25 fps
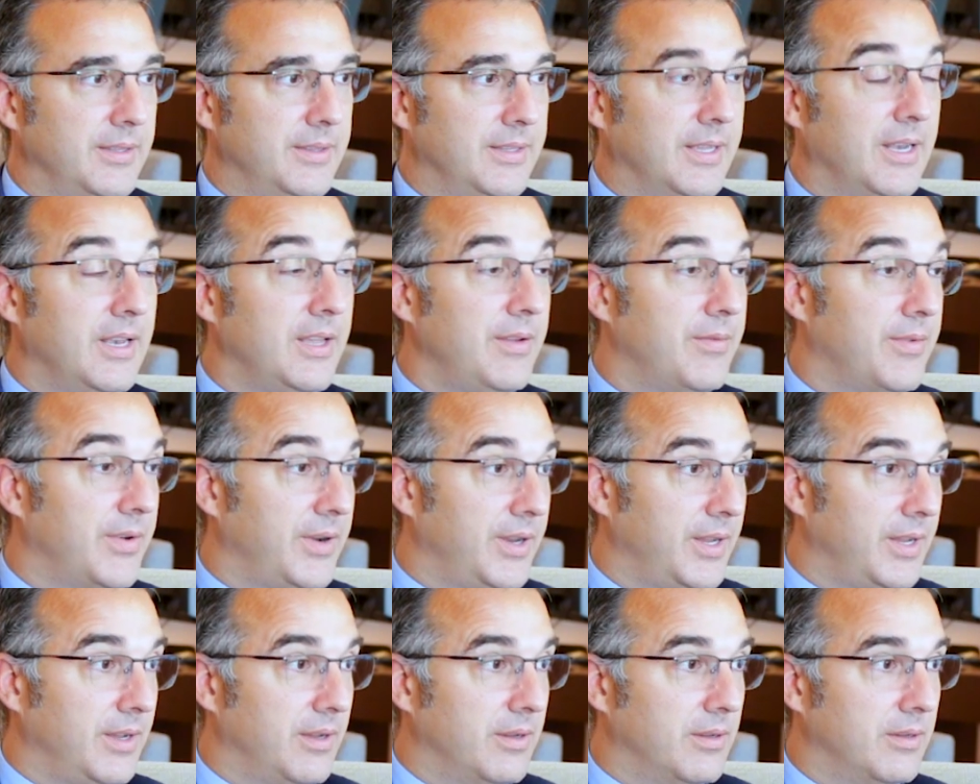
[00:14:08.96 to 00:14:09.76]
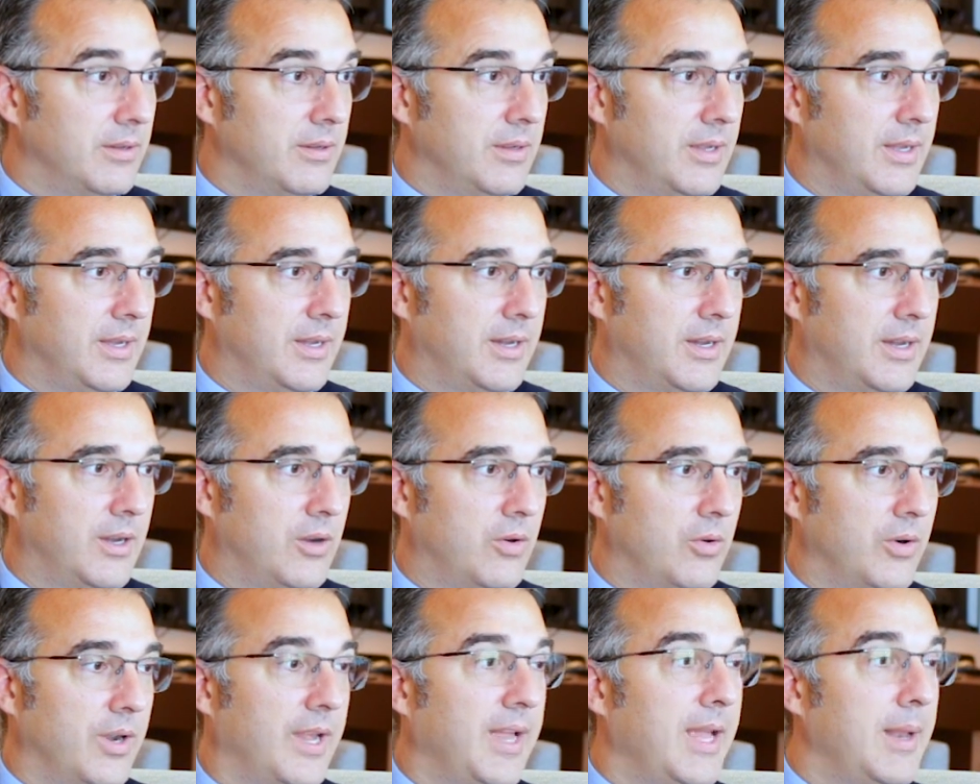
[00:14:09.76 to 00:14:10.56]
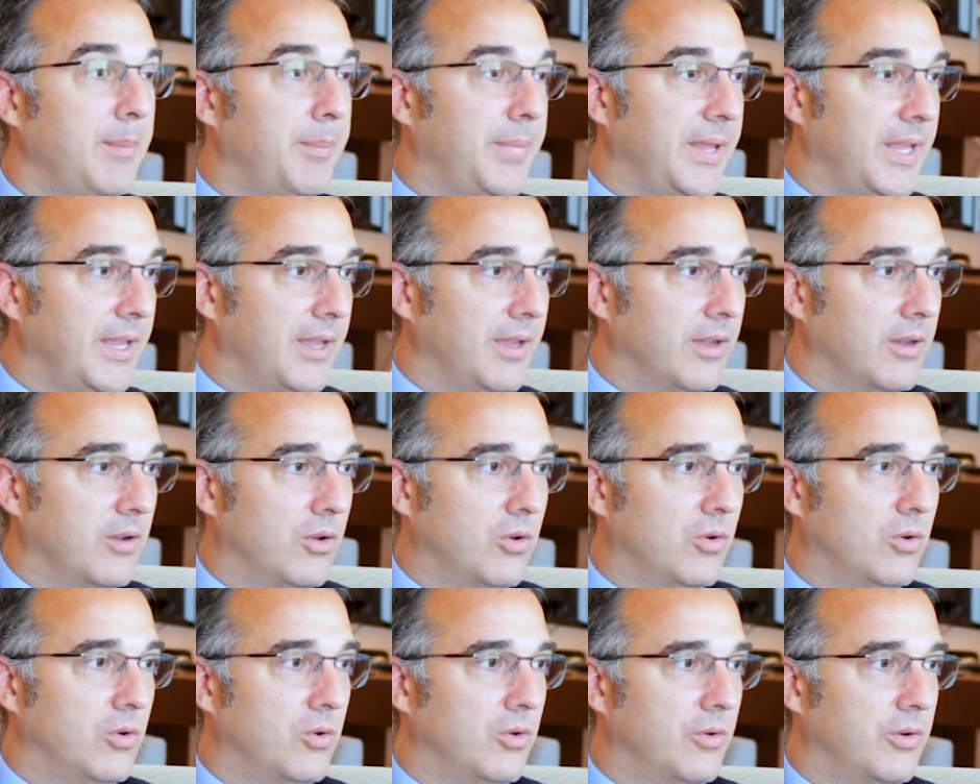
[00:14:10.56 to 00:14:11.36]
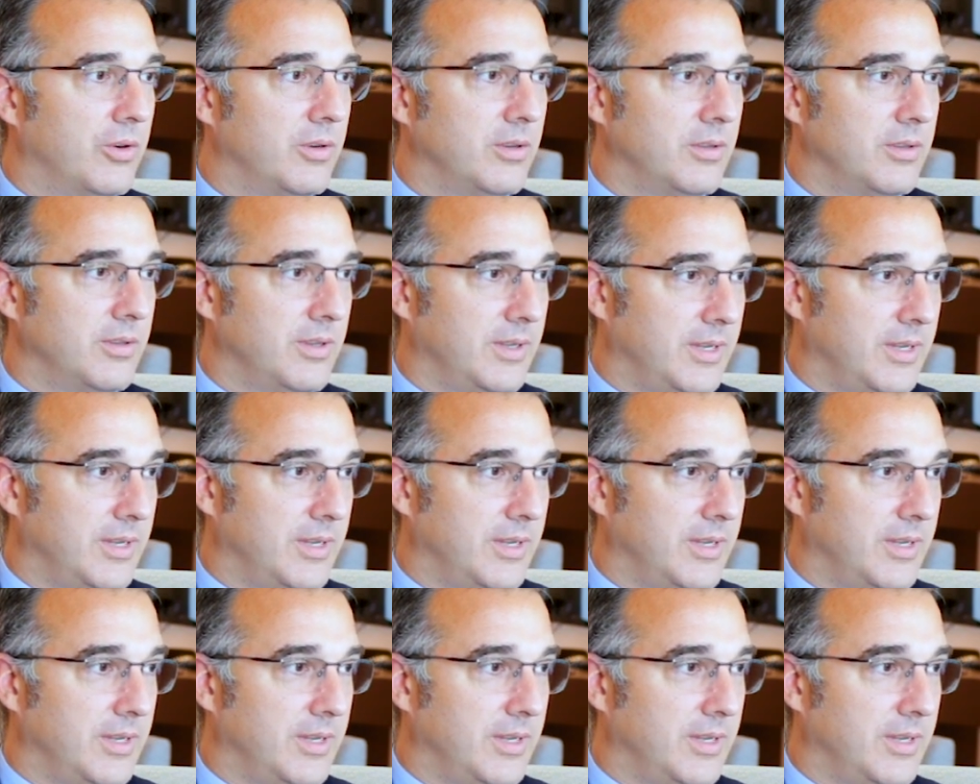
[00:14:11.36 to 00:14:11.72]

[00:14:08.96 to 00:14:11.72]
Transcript: delivering or helping or,